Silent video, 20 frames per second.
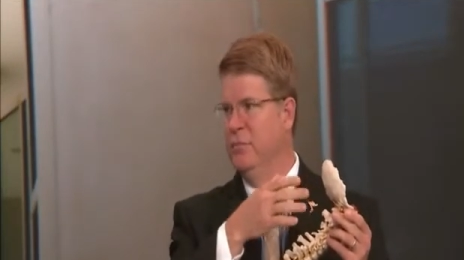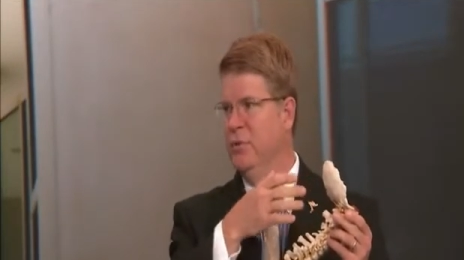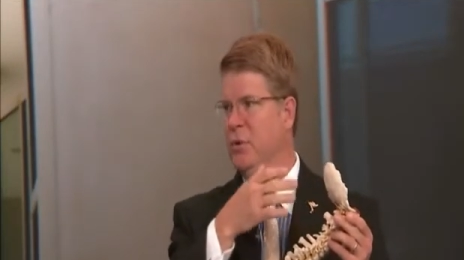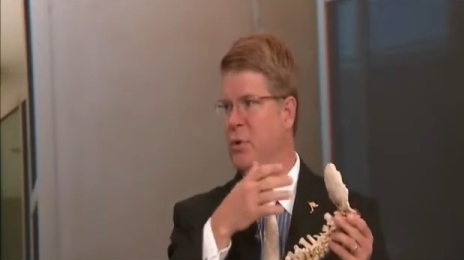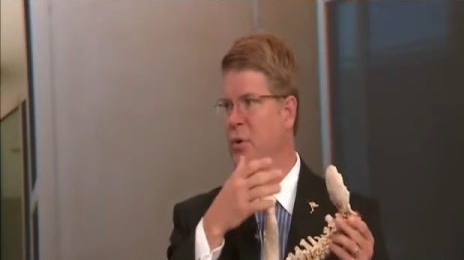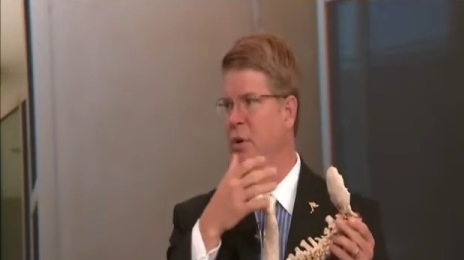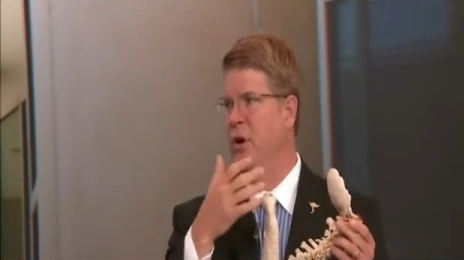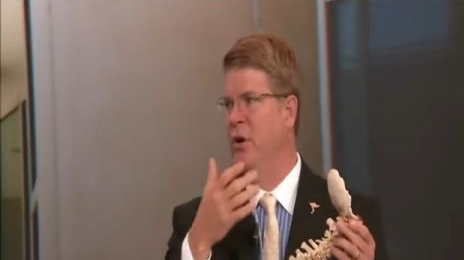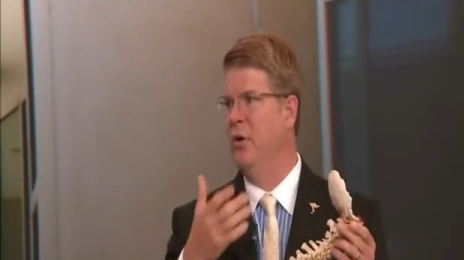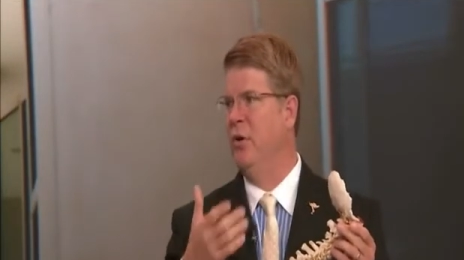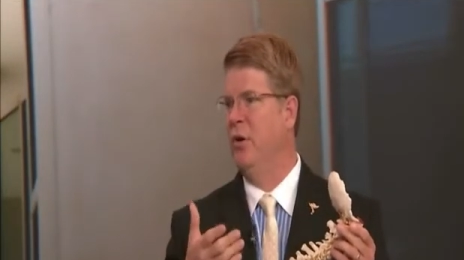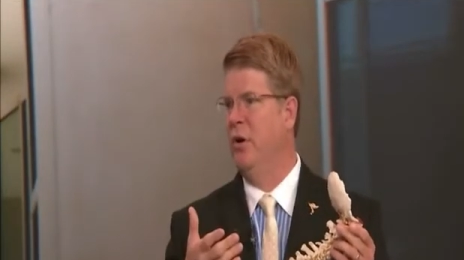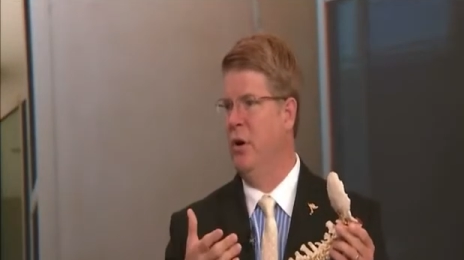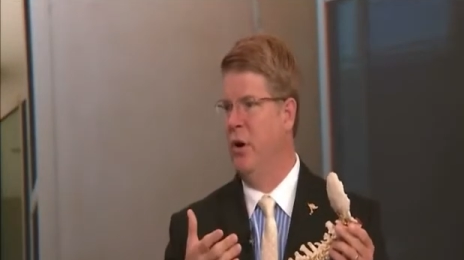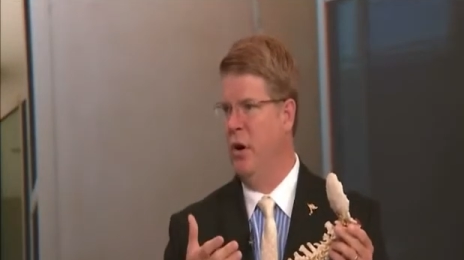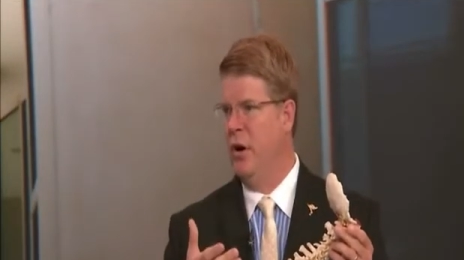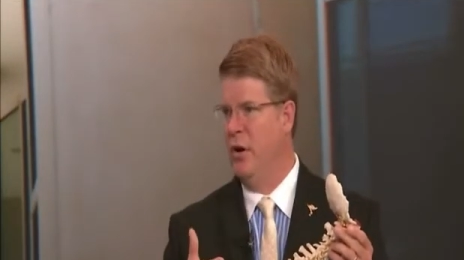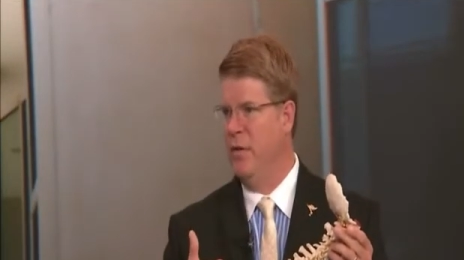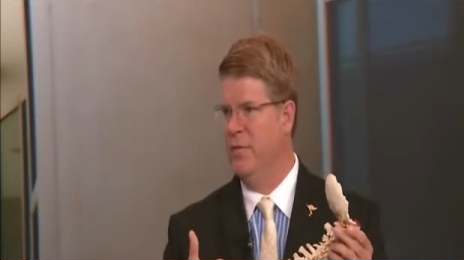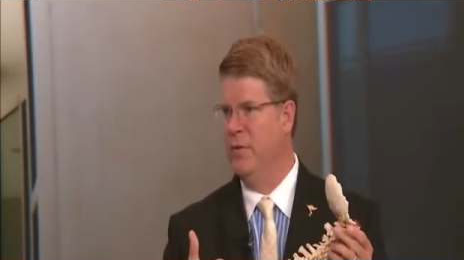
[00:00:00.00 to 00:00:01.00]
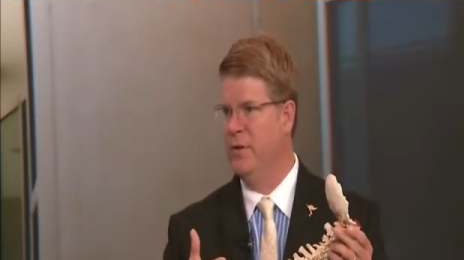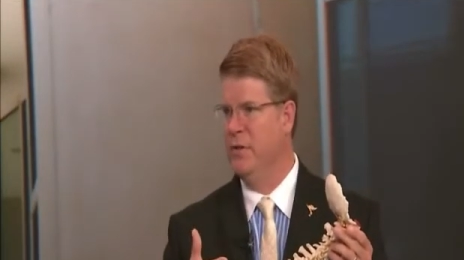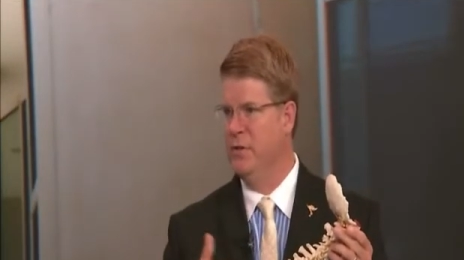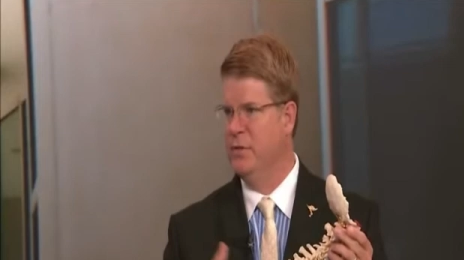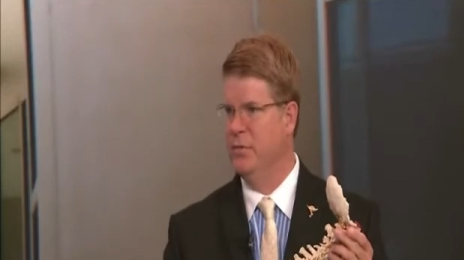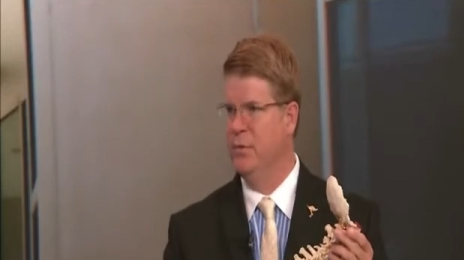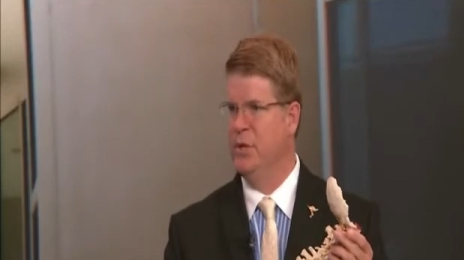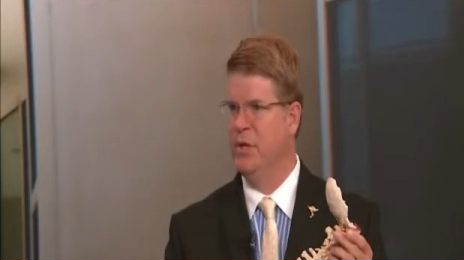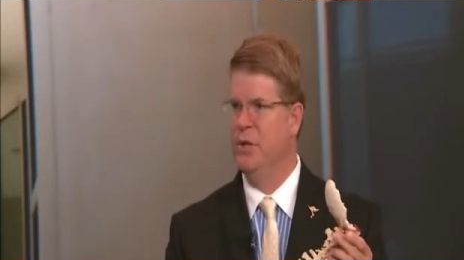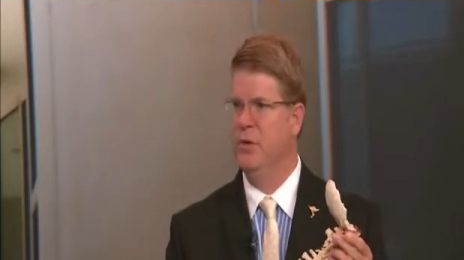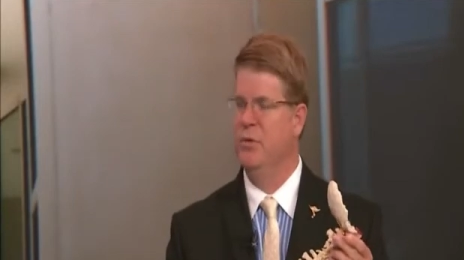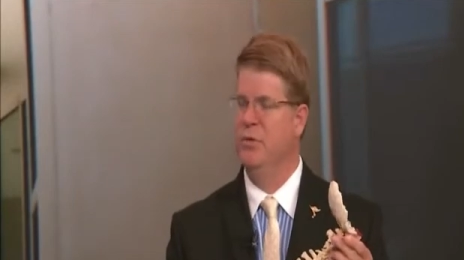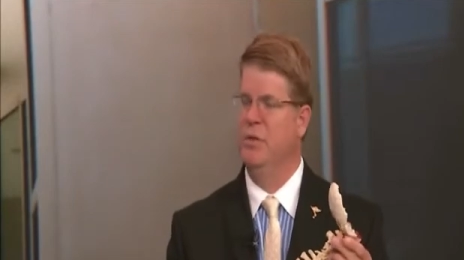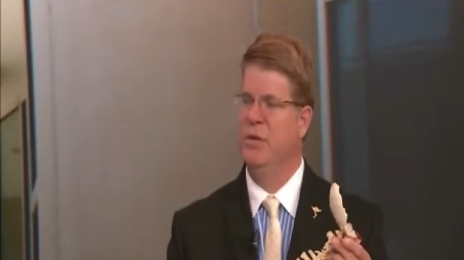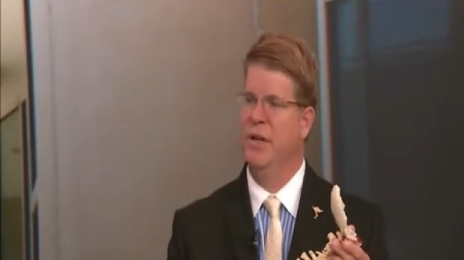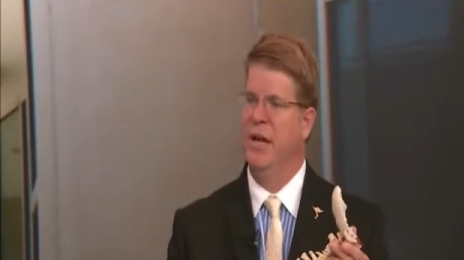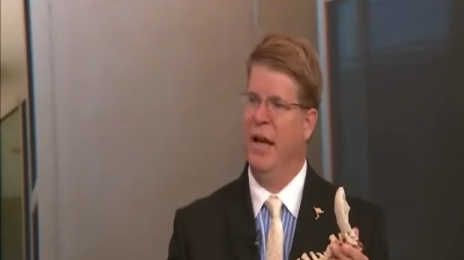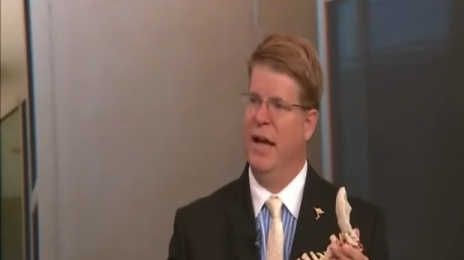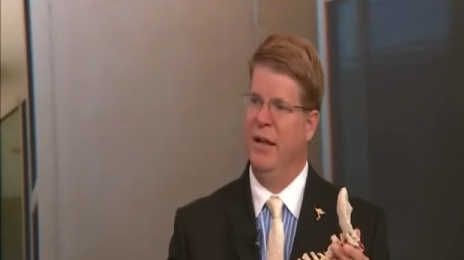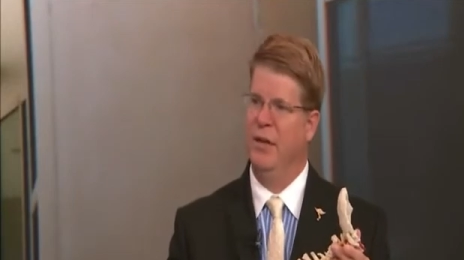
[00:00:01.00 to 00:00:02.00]
So in our office, we
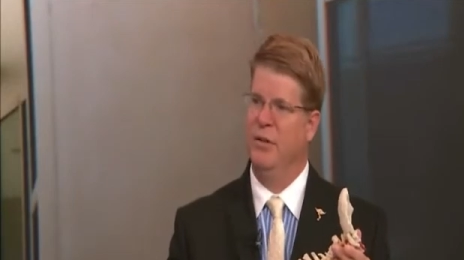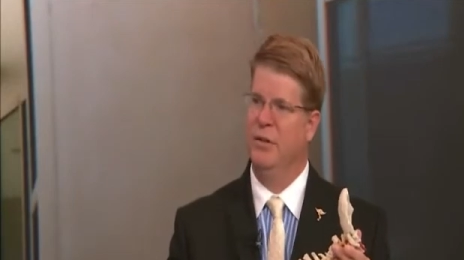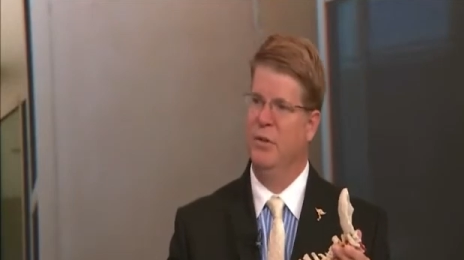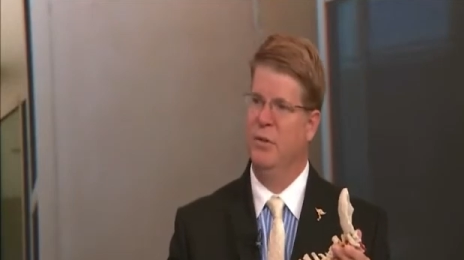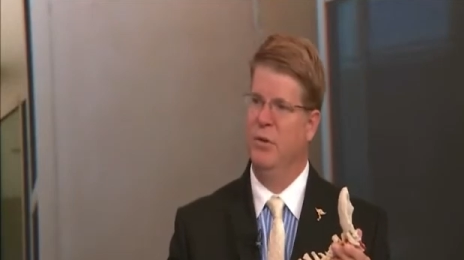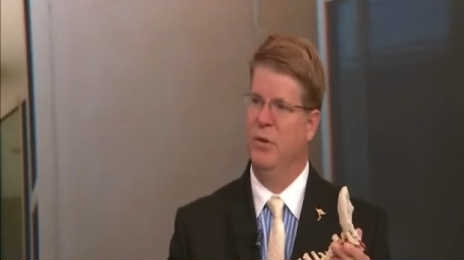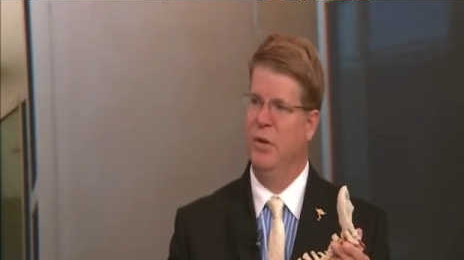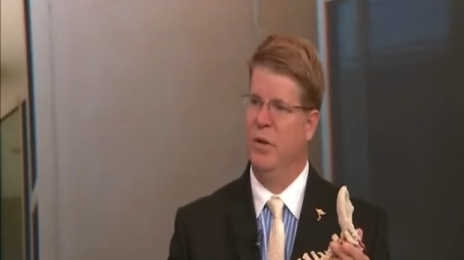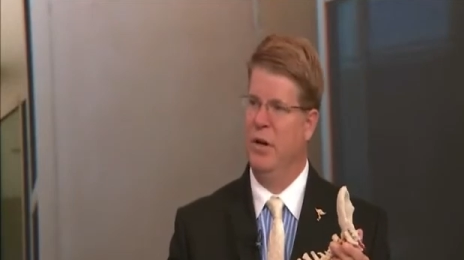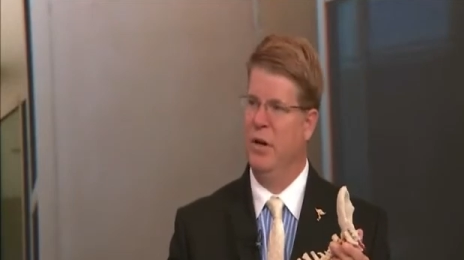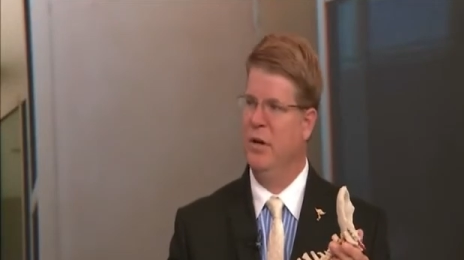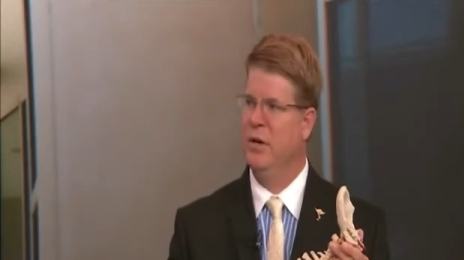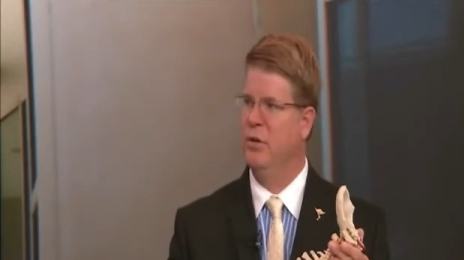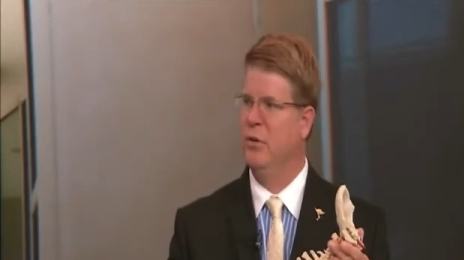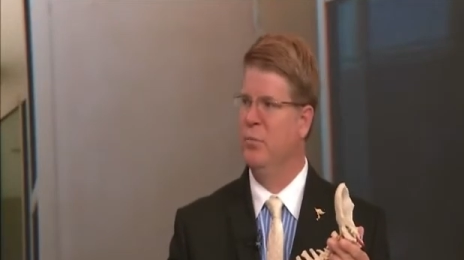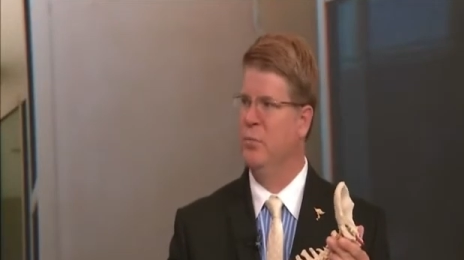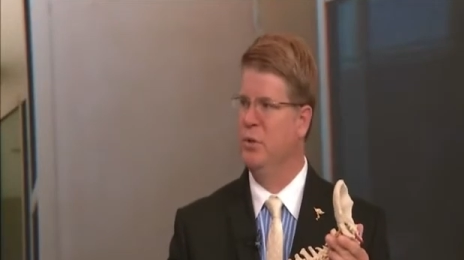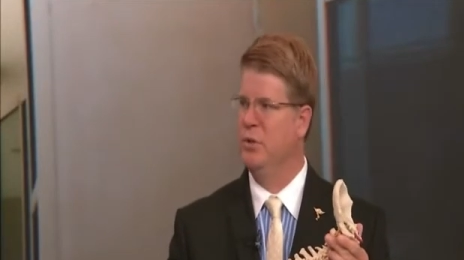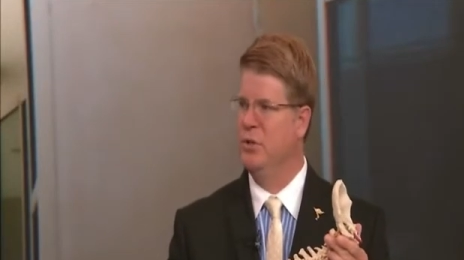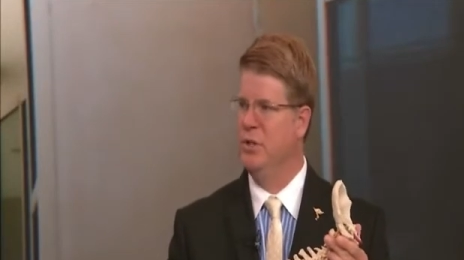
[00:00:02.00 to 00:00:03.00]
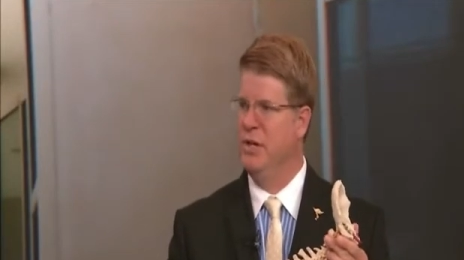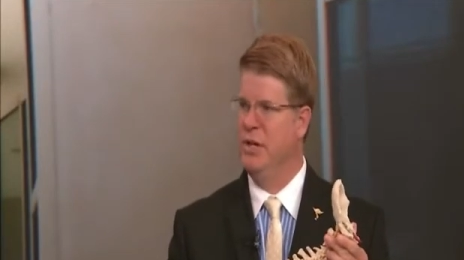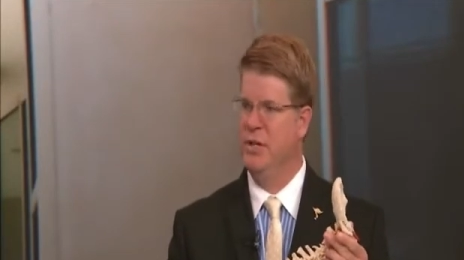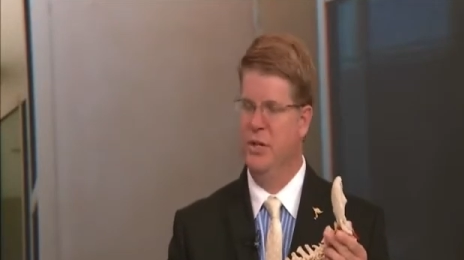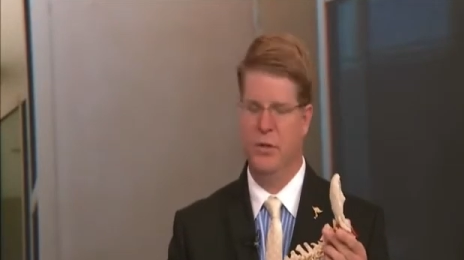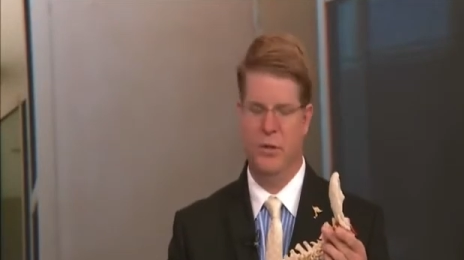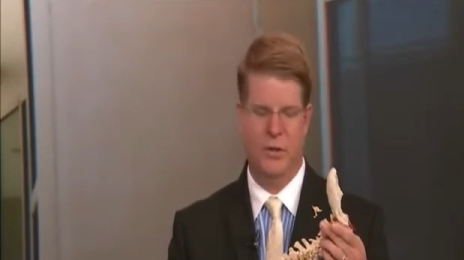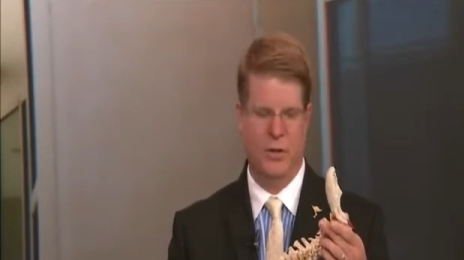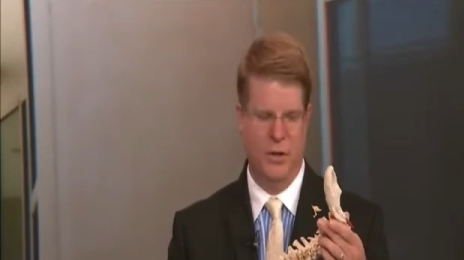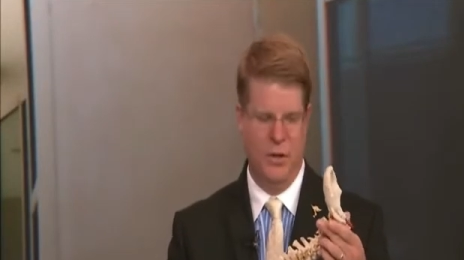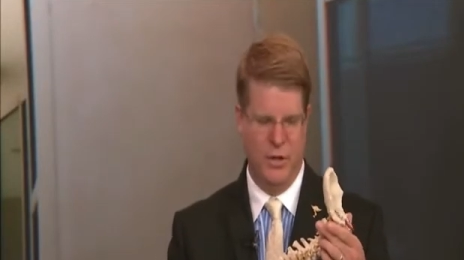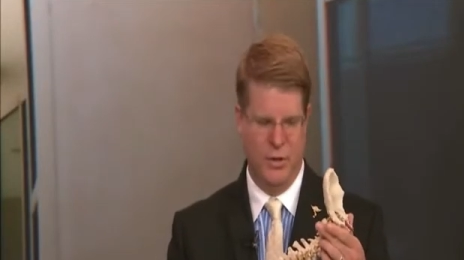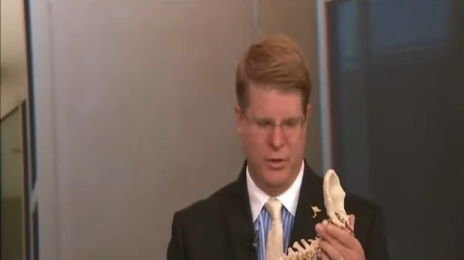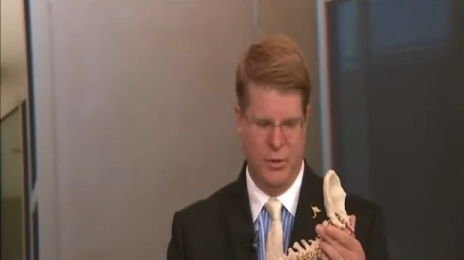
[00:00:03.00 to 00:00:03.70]
use the atlas orthogonal procedure